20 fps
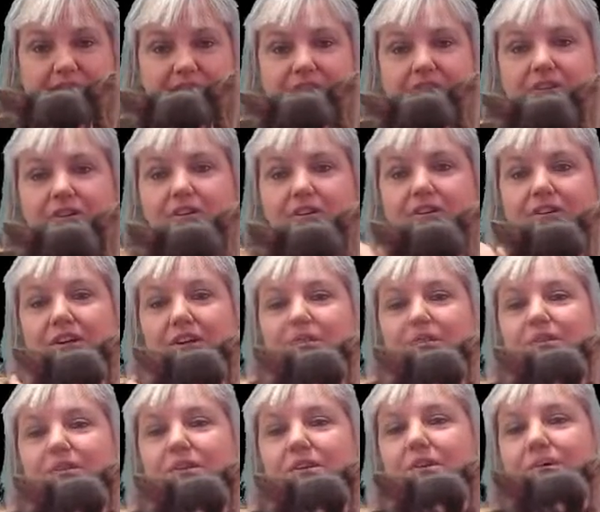you've got
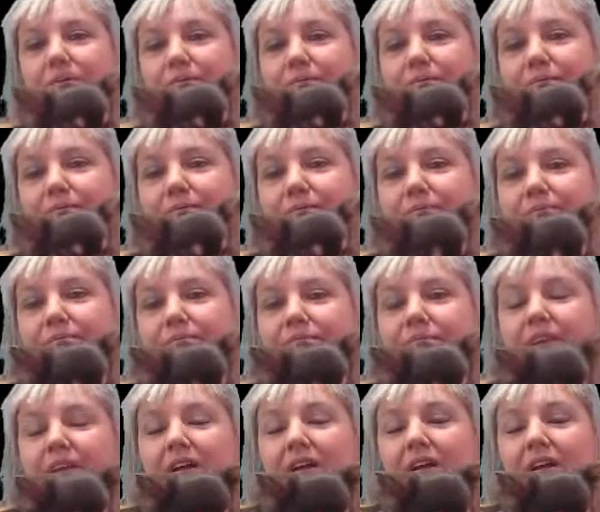going on
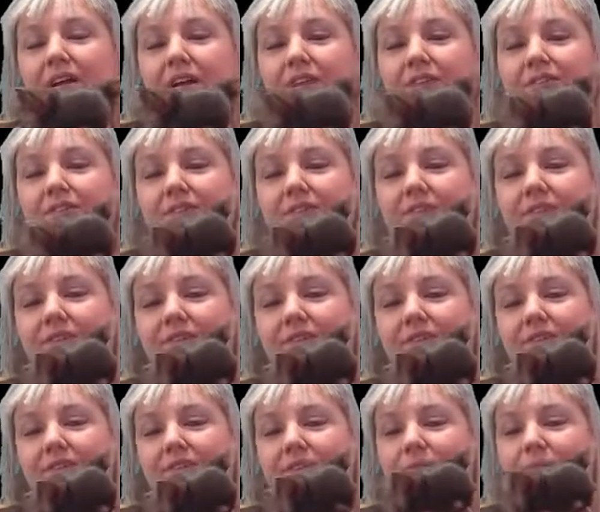at all
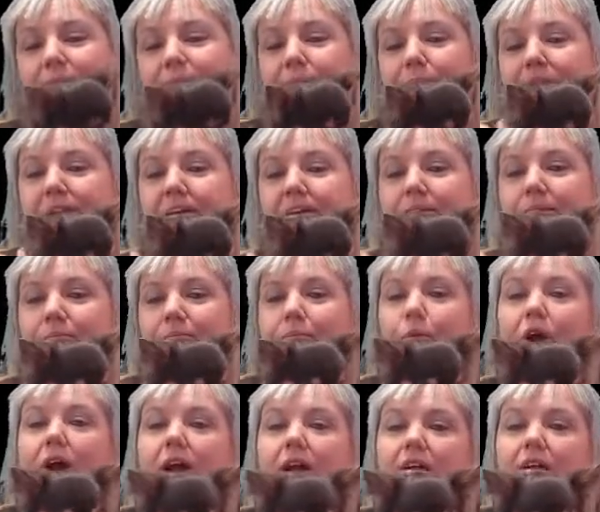in your big
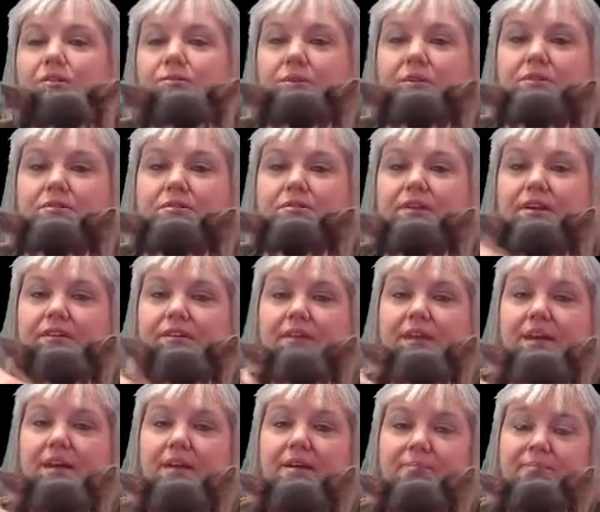wide world out
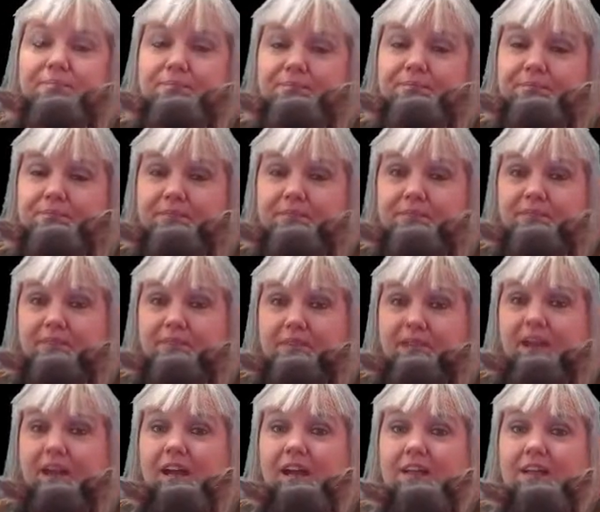there?
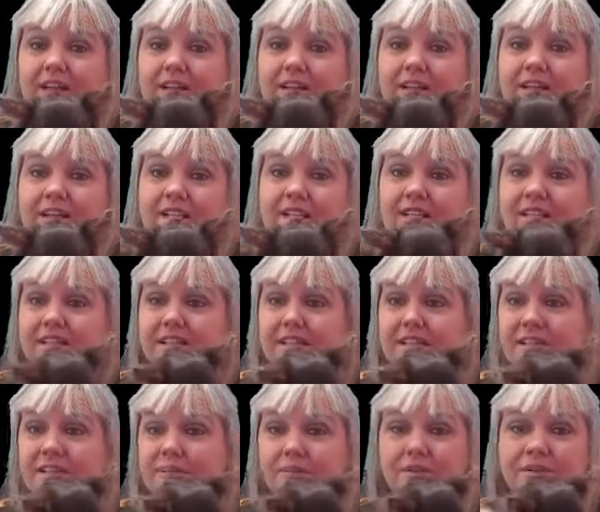Anything
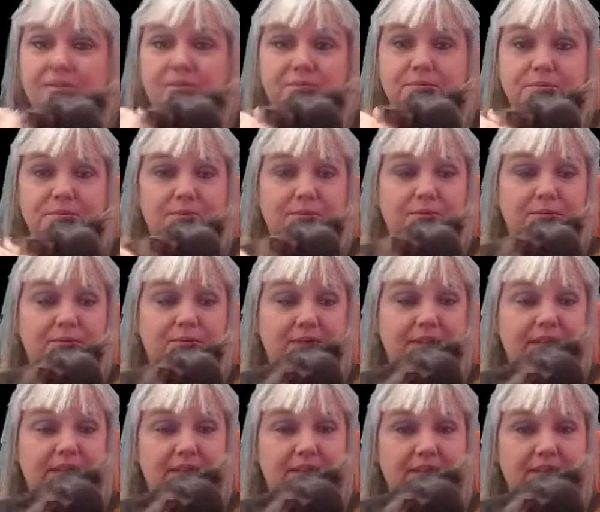exciting anybody got up to all week?